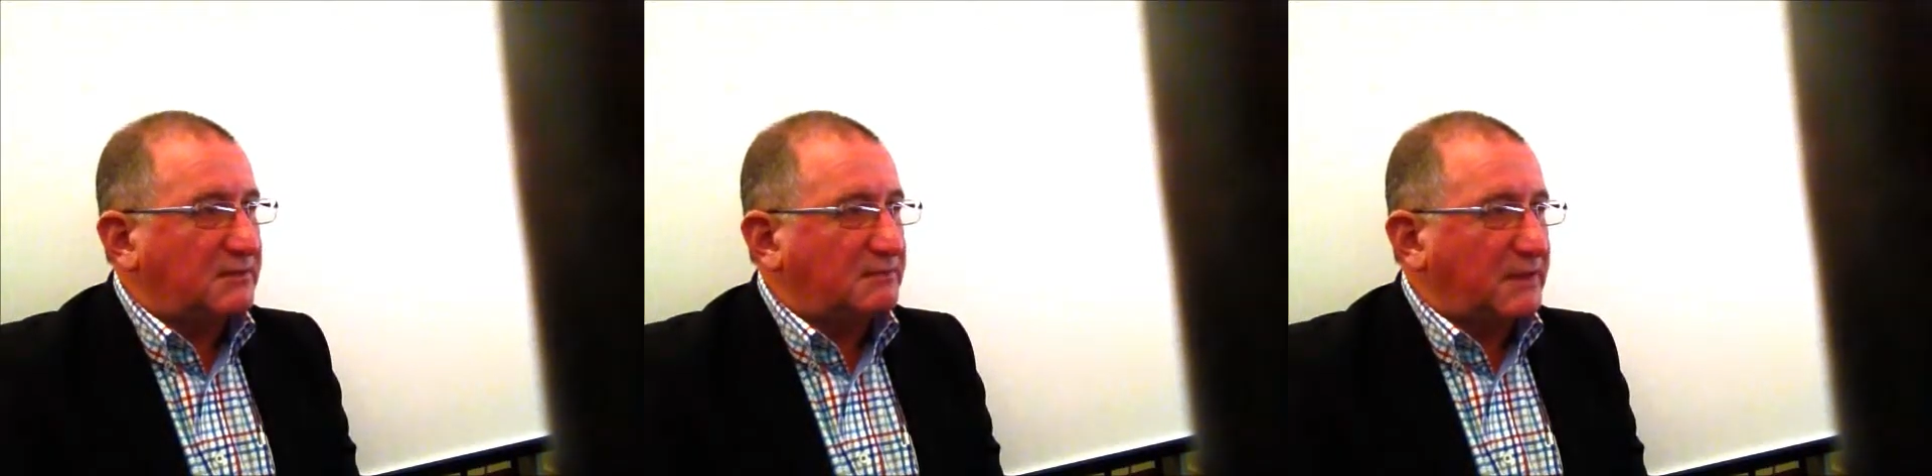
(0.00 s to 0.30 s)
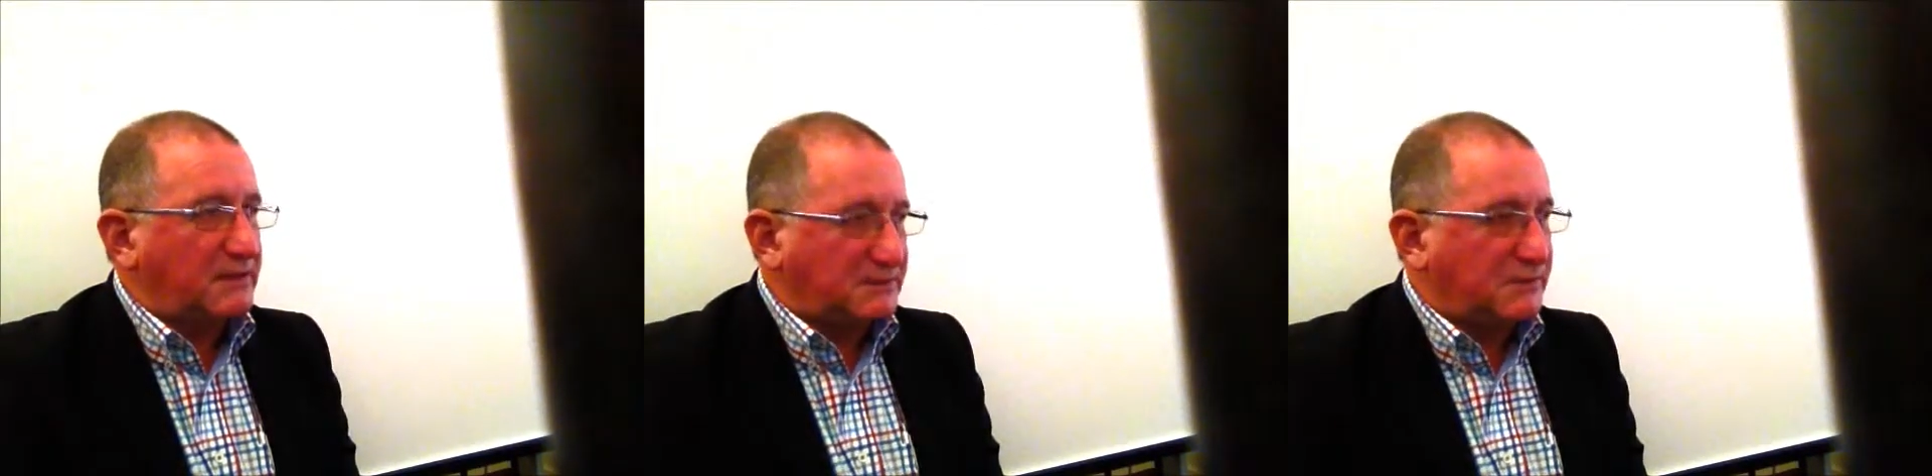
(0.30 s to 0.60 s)

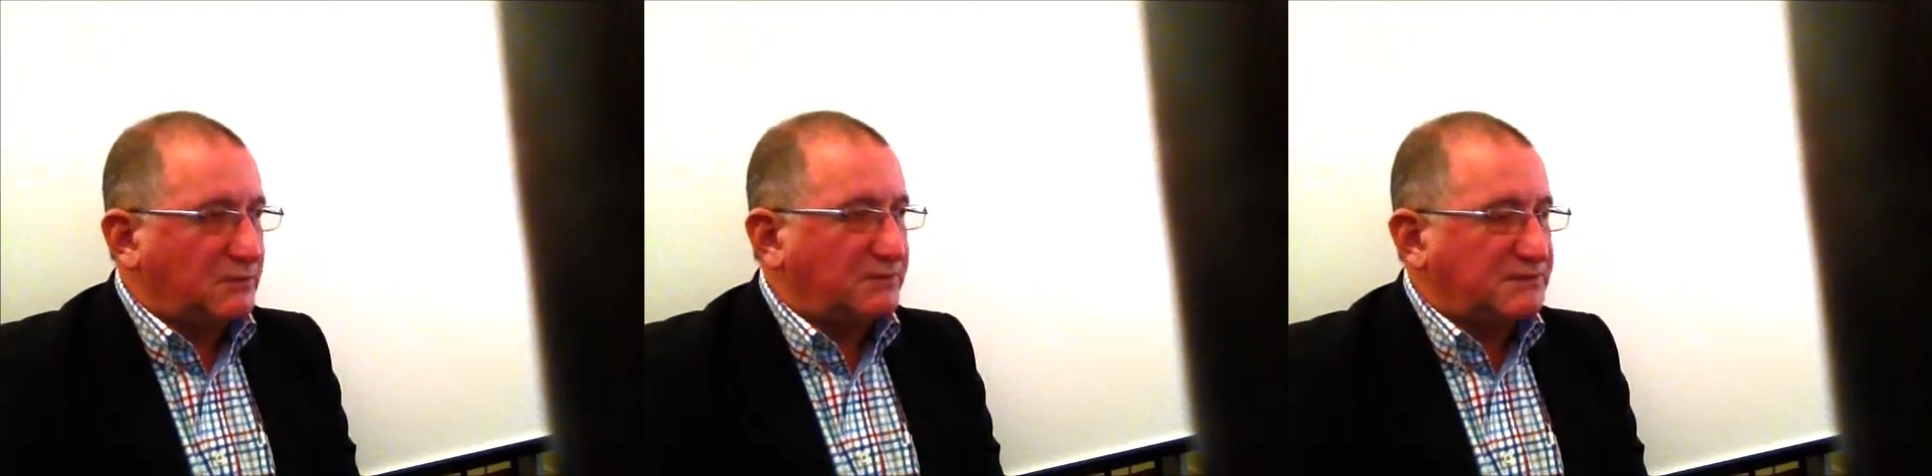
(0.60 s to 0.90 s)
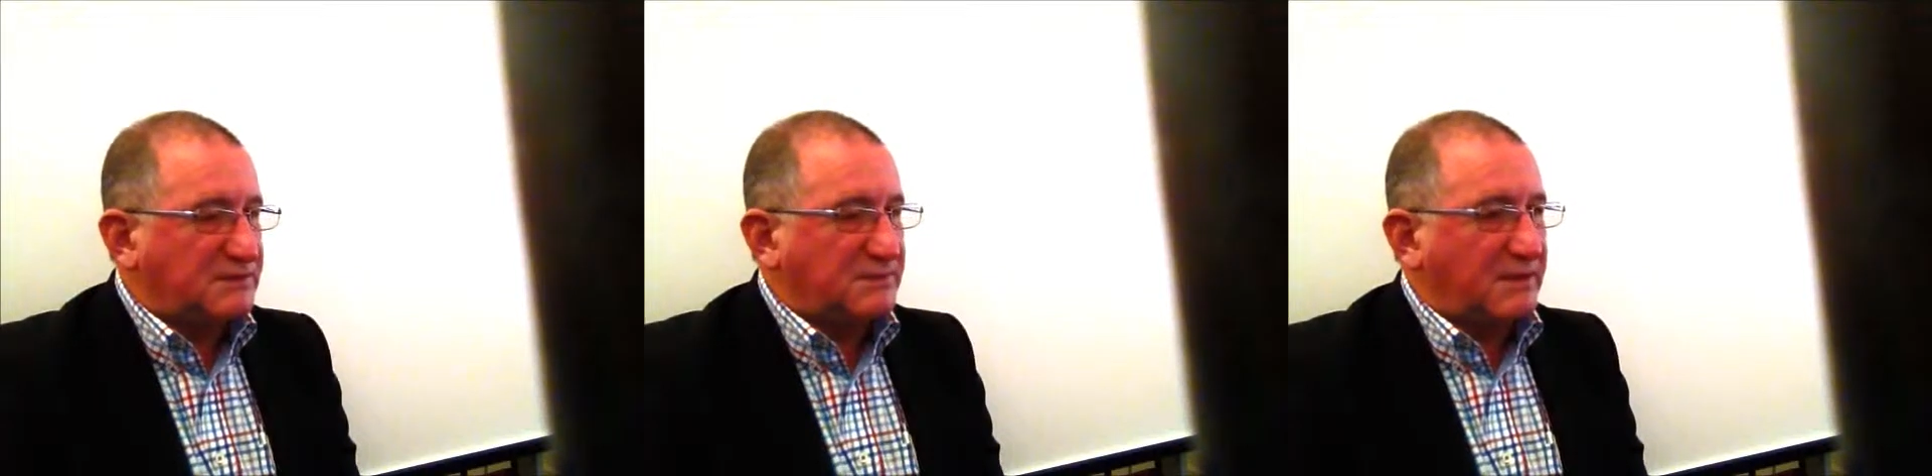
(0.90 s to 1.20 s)
and into northern
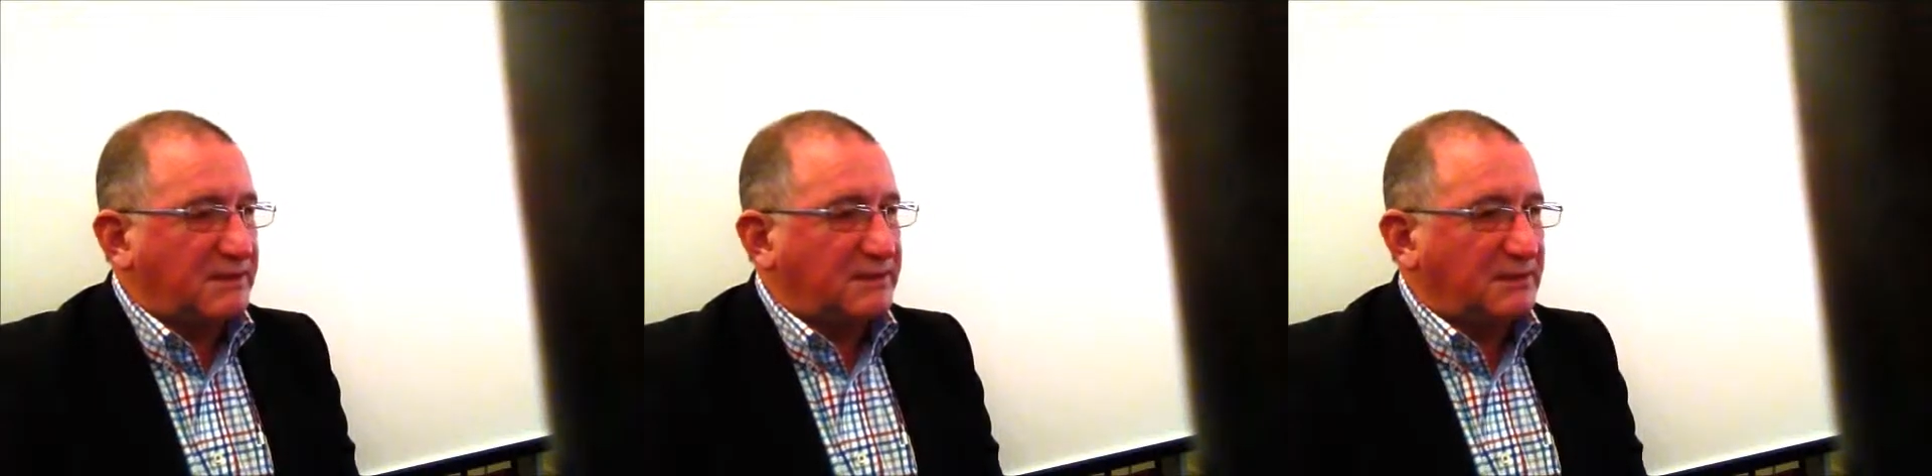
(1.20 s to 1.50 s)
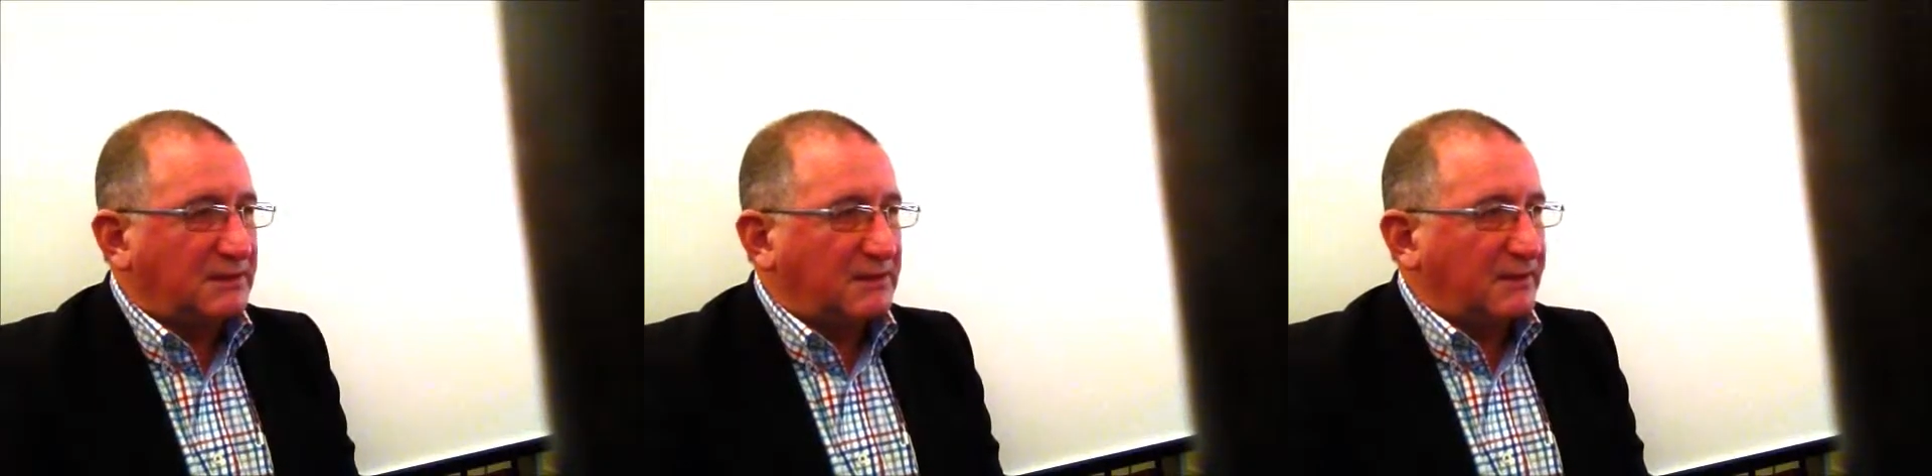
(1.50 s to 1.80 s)
Tasmania,
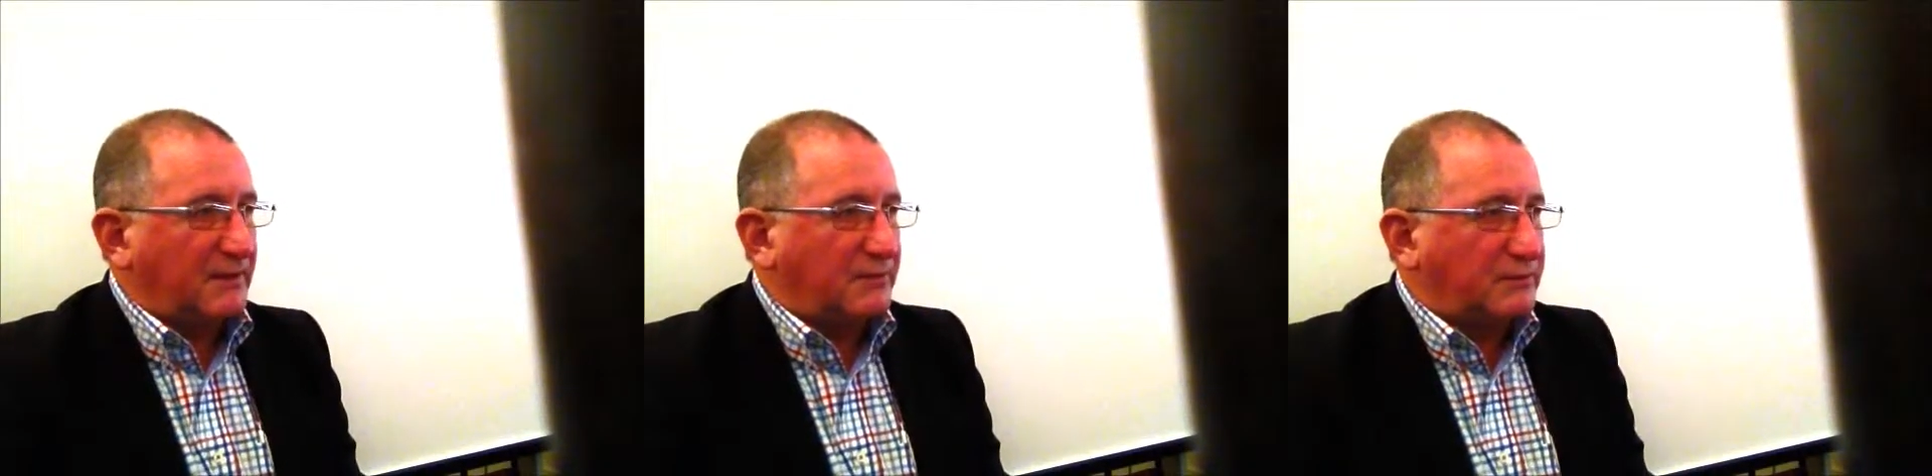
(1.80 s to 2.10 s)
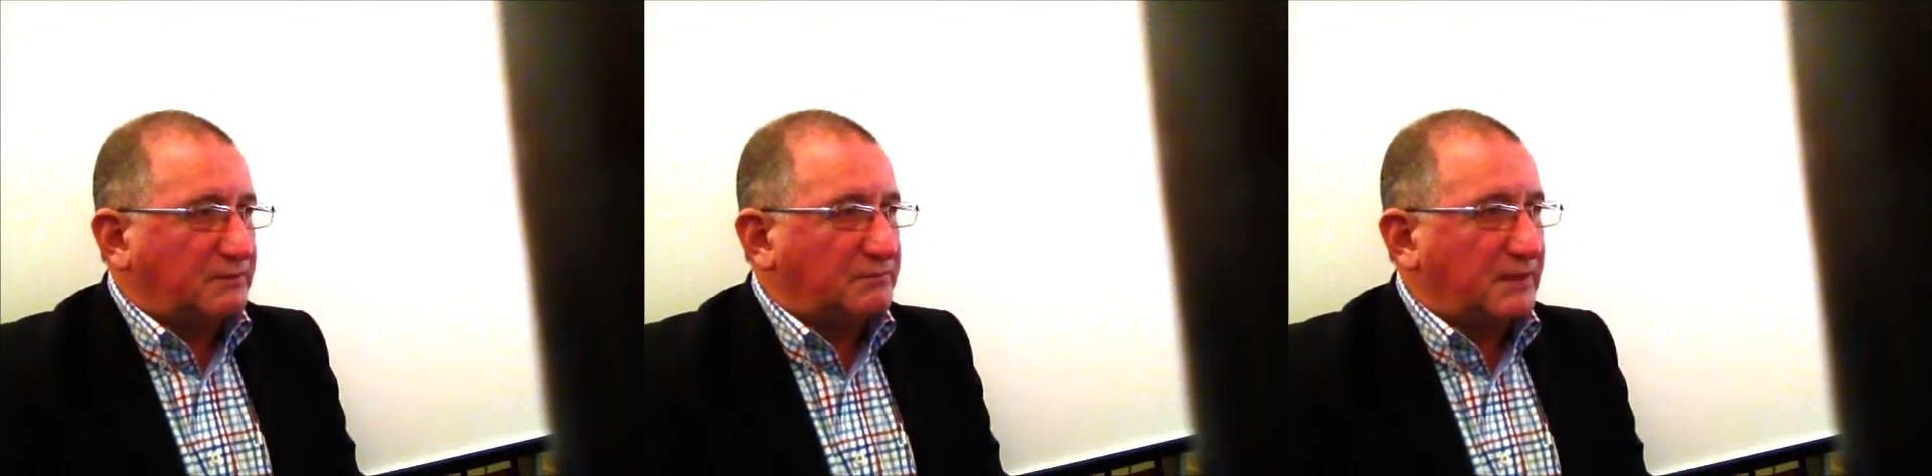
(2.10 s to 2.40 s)
and that would